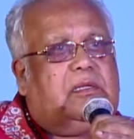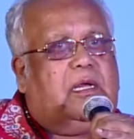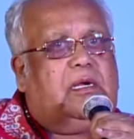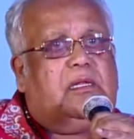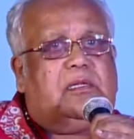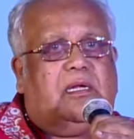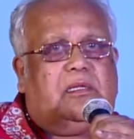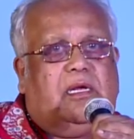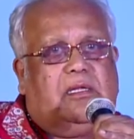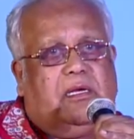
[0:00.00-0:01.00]
Narayana
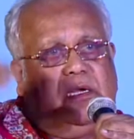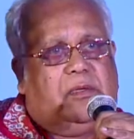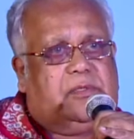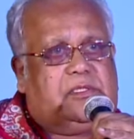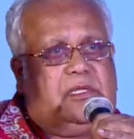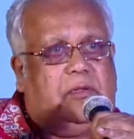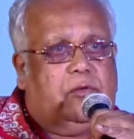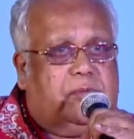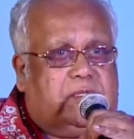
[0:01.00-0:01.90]
Tata, another great Telugu